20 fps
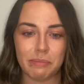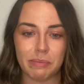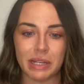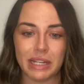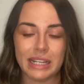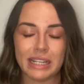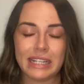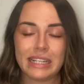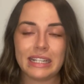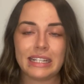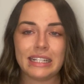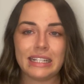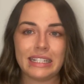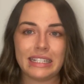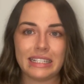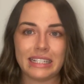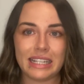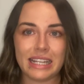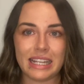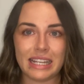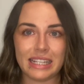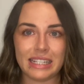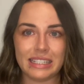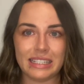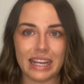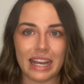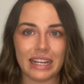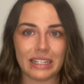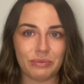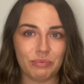But
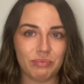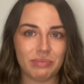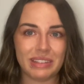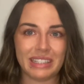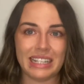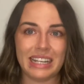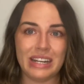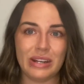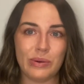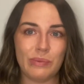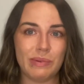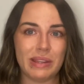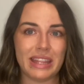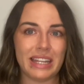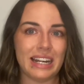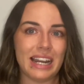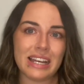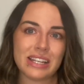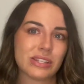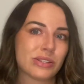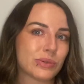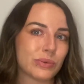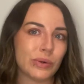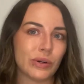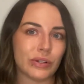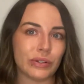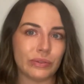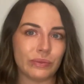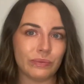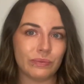yeah, it will be the last
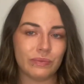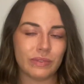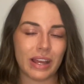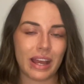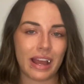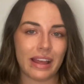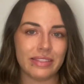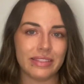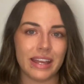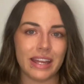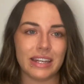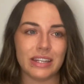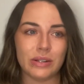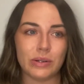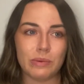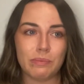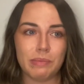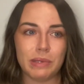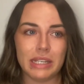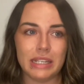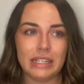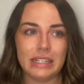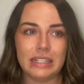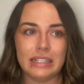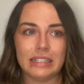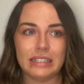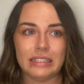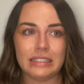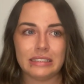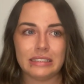one, and then it will be